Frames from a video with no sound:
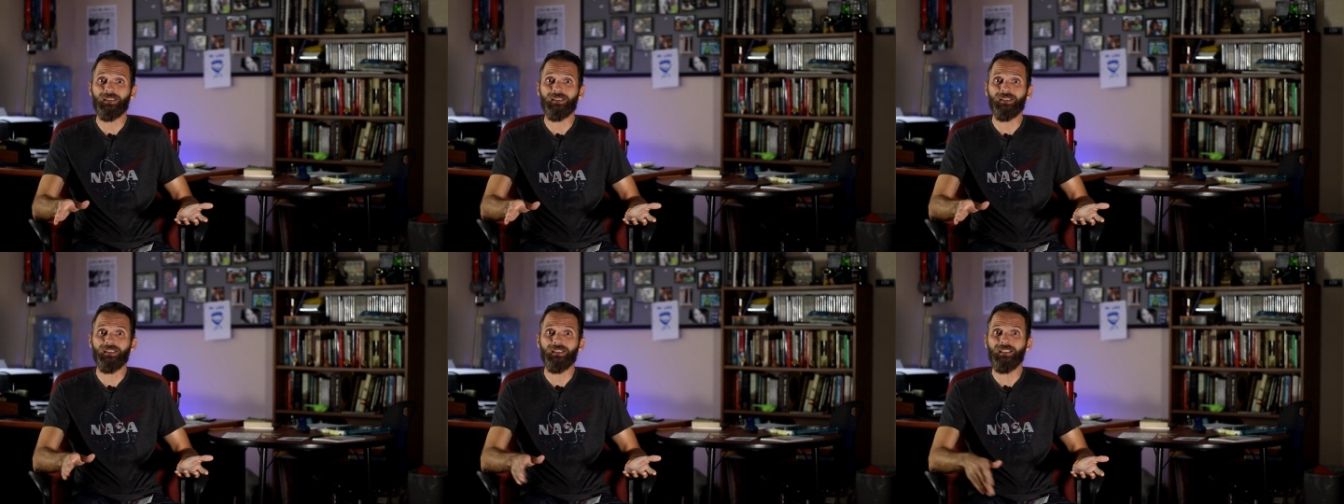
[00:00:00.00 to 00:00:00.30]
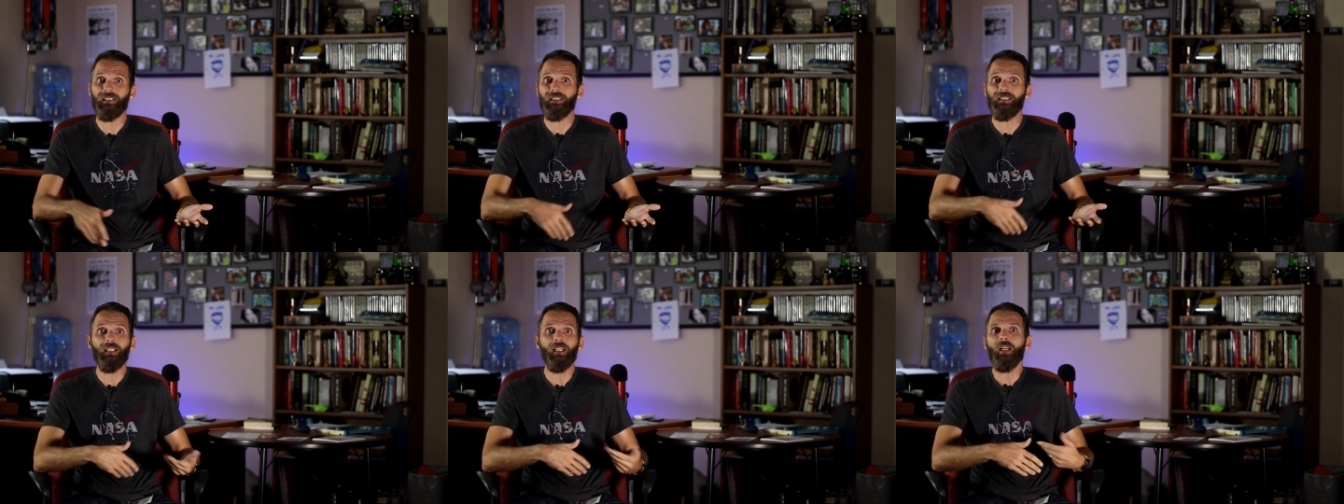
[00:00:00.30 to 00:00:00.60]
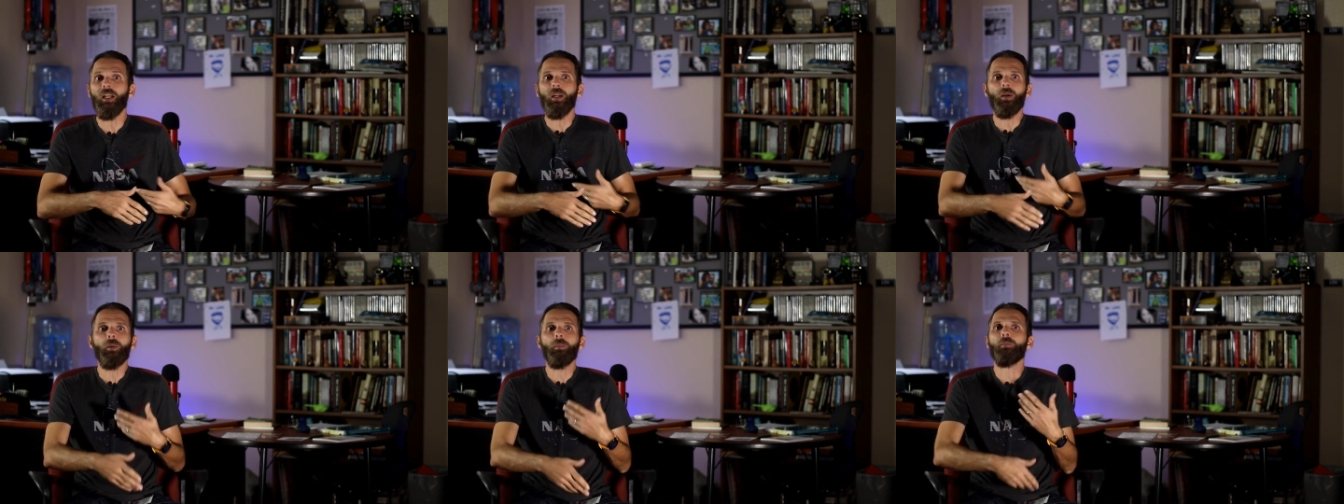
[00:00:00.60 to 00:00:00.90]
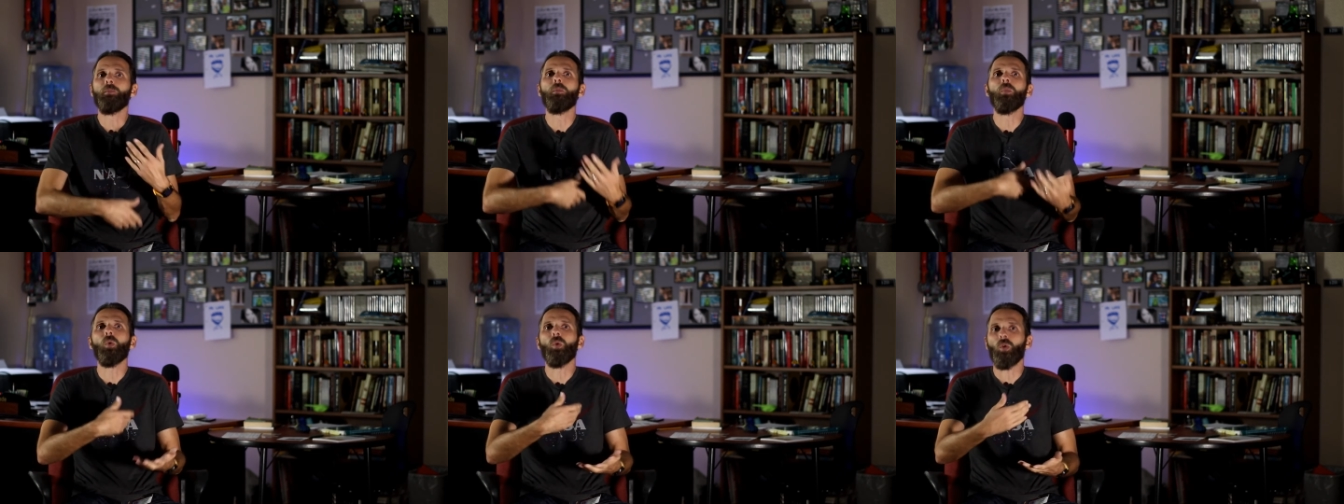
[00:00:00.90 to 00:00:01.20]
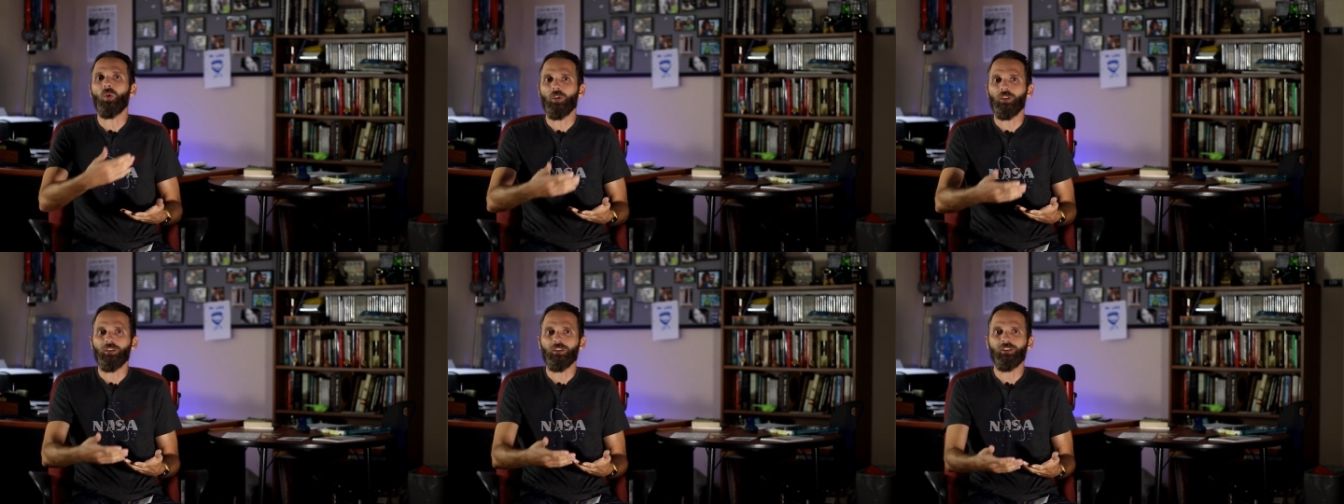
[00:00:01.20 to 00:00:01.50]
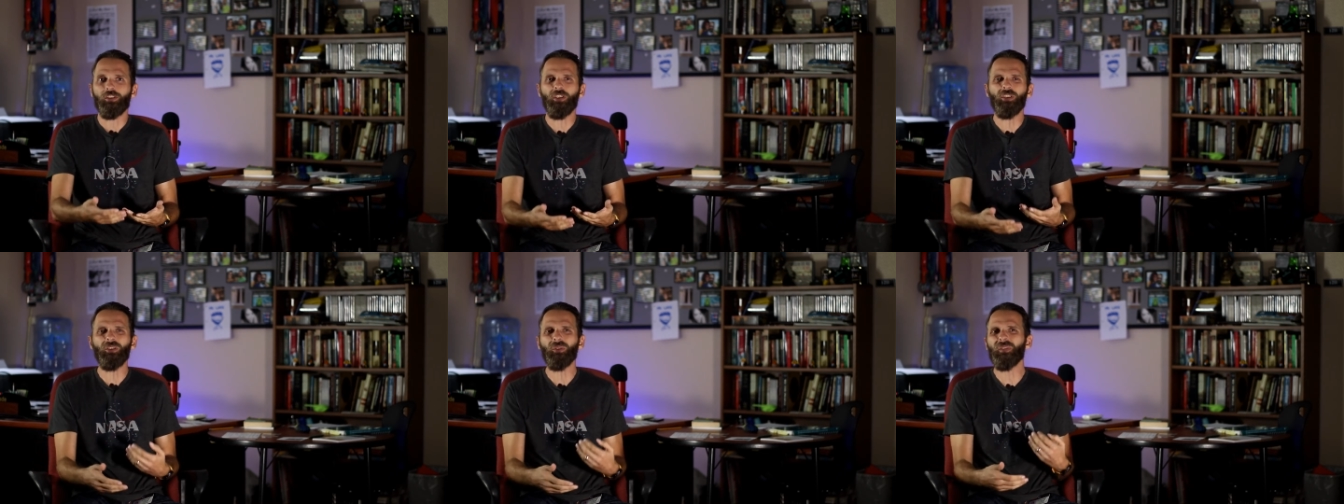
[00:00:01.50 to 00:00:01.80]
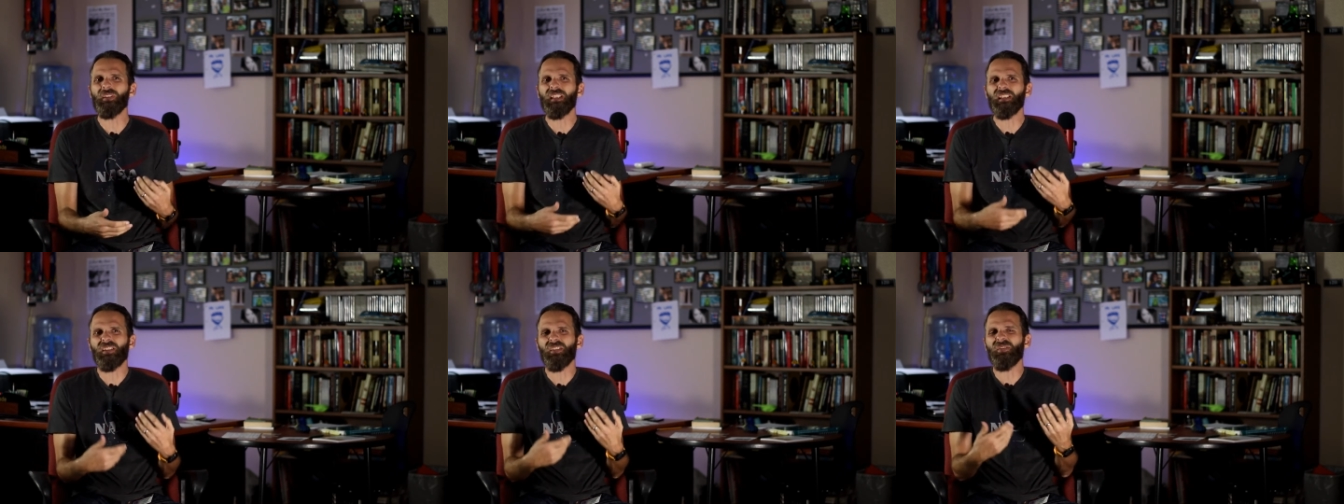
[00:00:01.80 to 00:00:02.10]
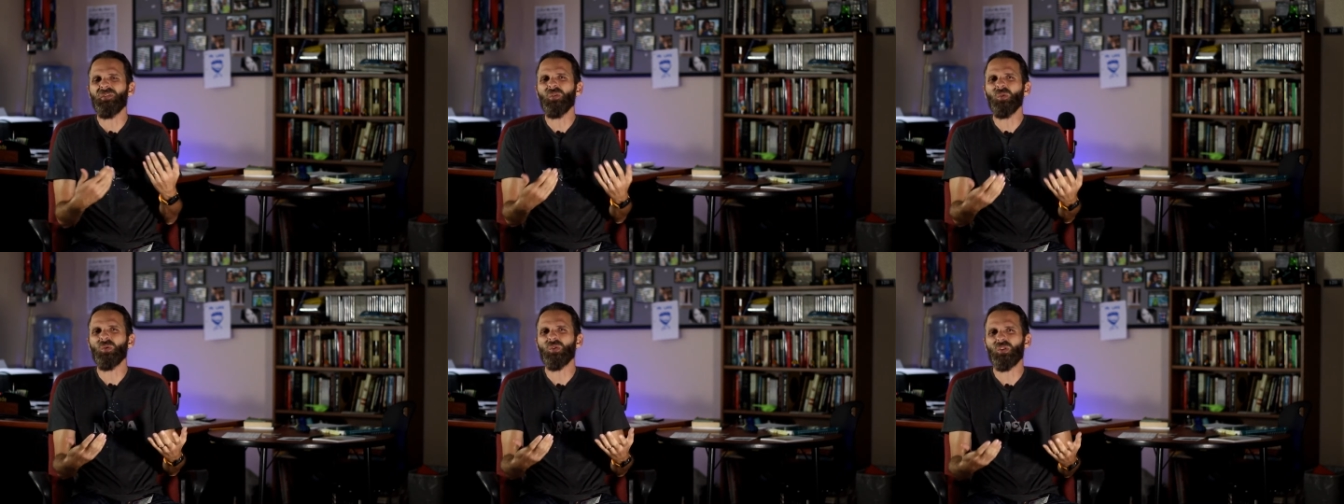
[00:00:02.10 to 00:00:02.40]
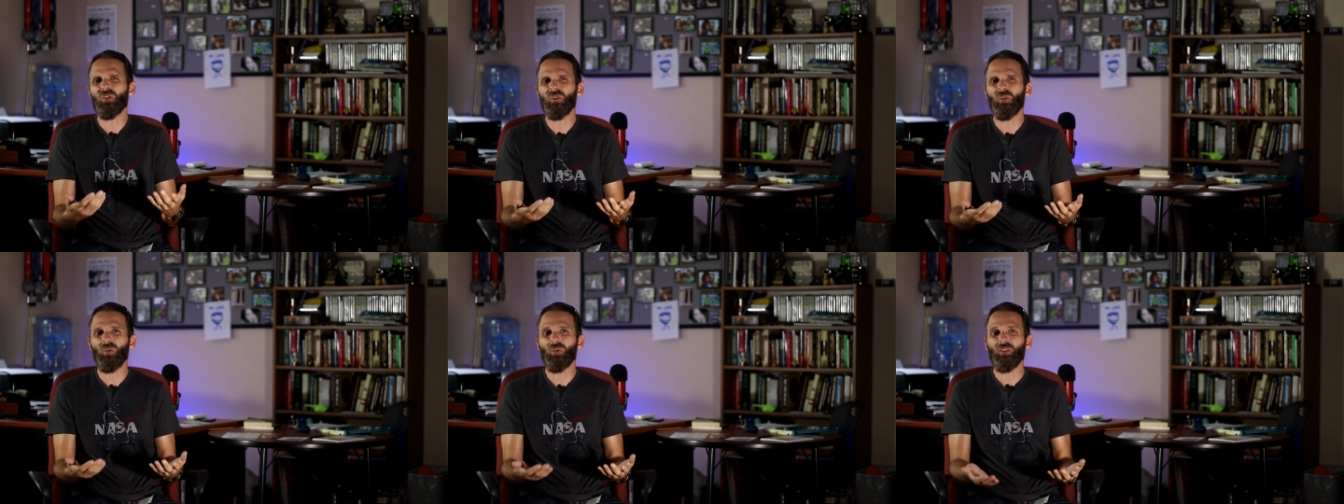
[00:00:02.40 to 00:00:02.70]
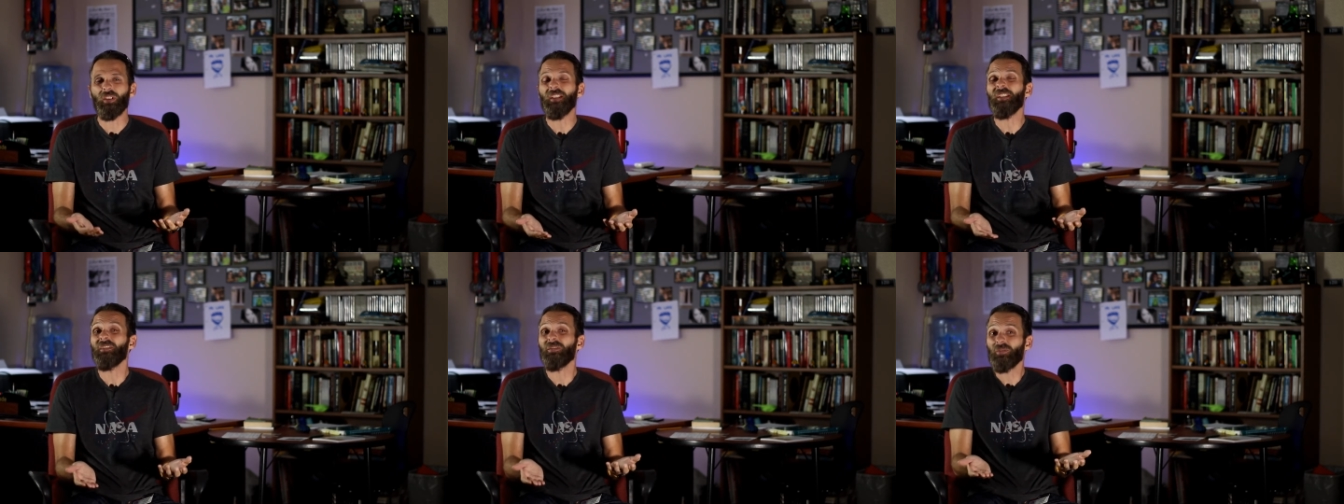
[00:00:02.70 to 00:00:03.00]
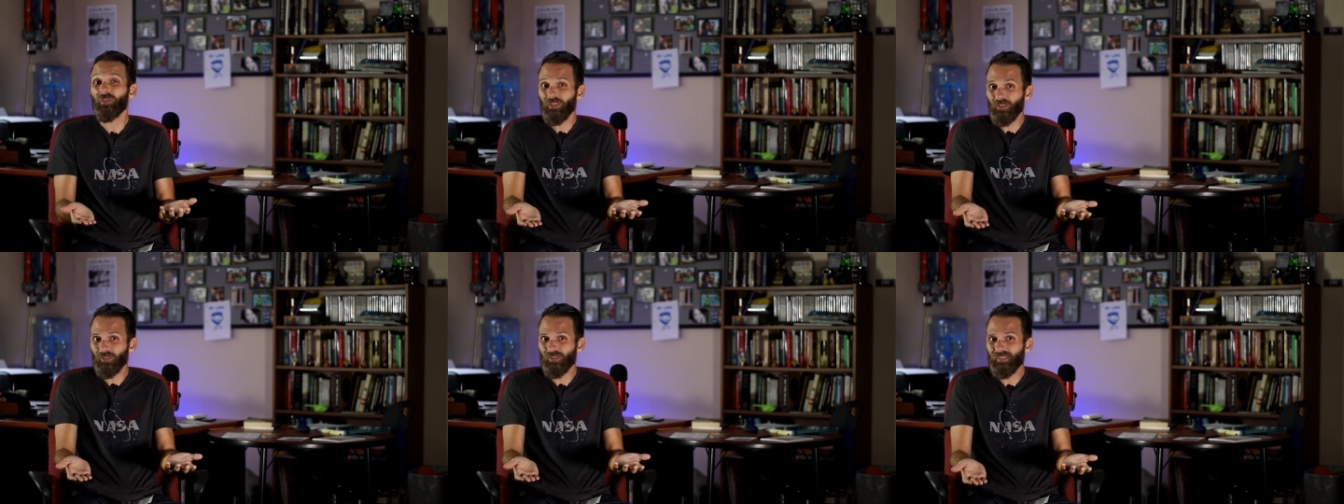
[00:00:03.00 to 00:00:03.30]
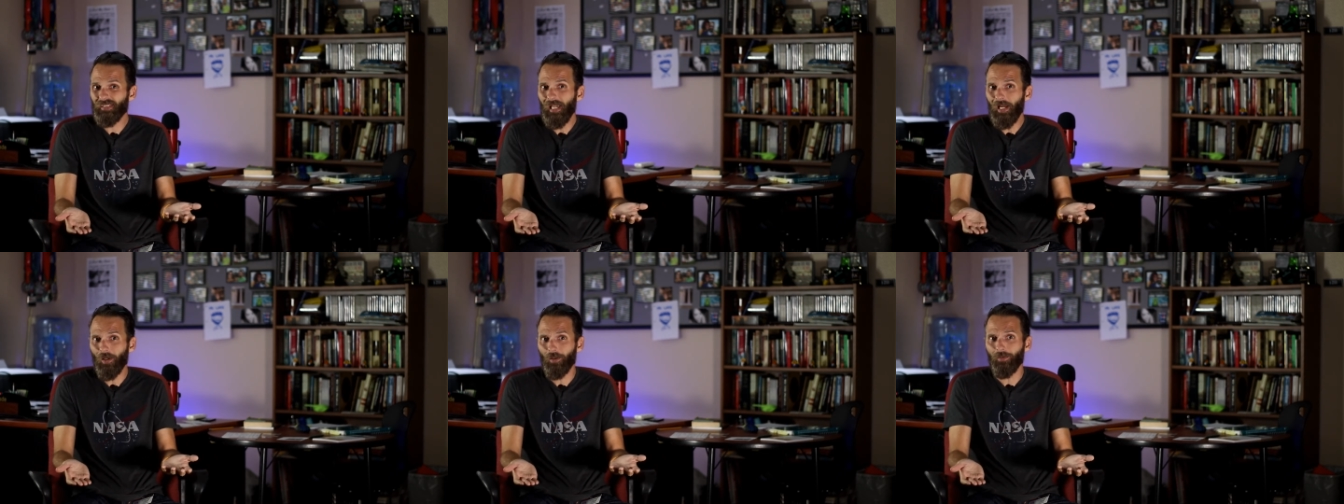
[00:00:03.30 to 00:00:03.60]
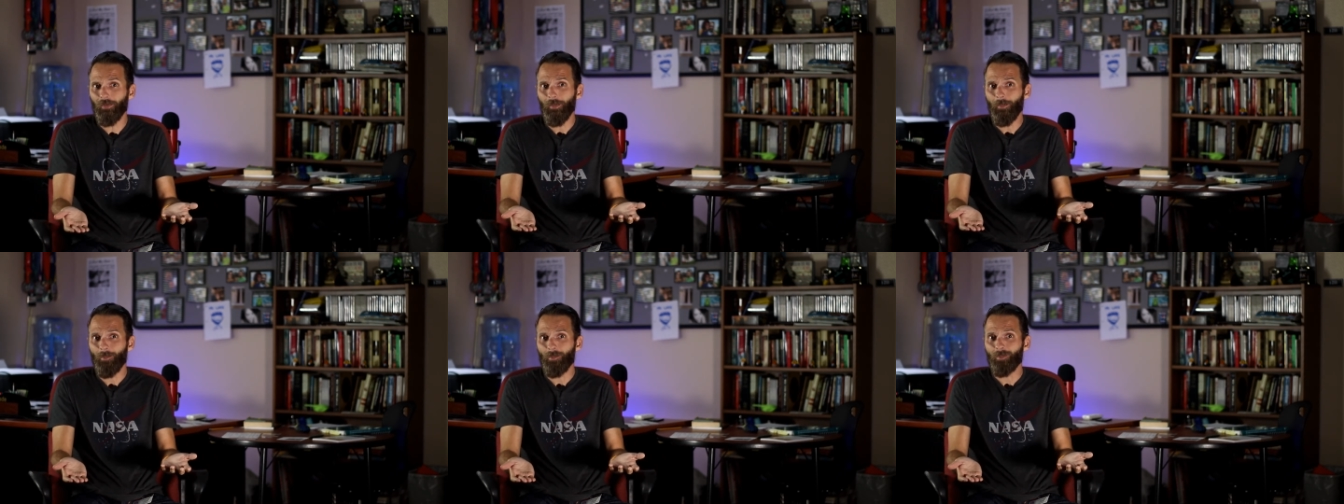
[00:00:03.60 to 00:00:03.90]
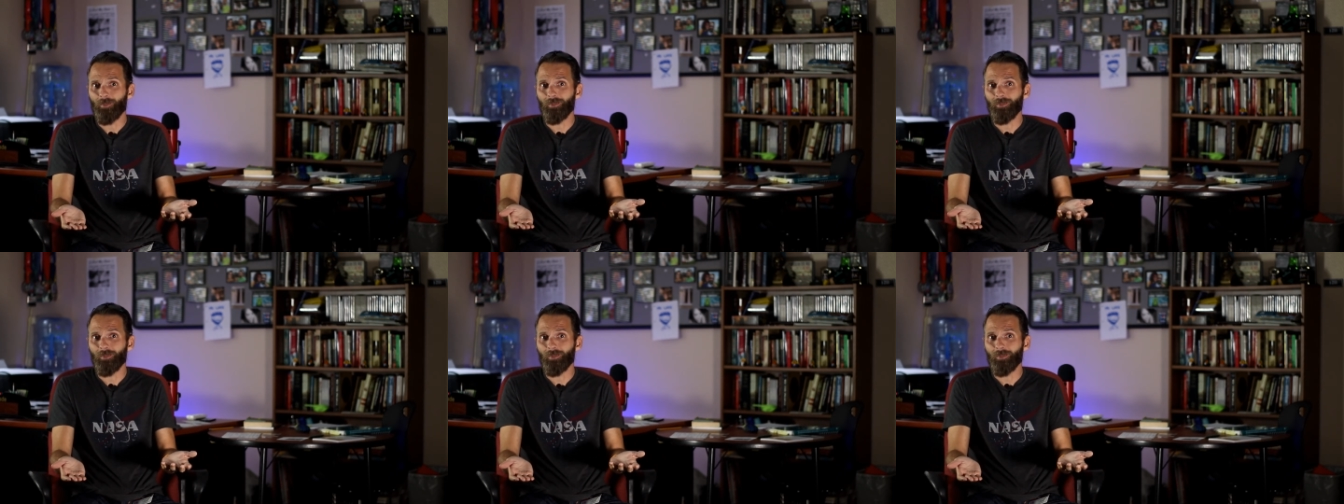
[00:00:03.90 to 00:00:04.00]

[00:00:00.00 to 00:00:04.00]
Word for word: see more, so you can get the full story for yourself.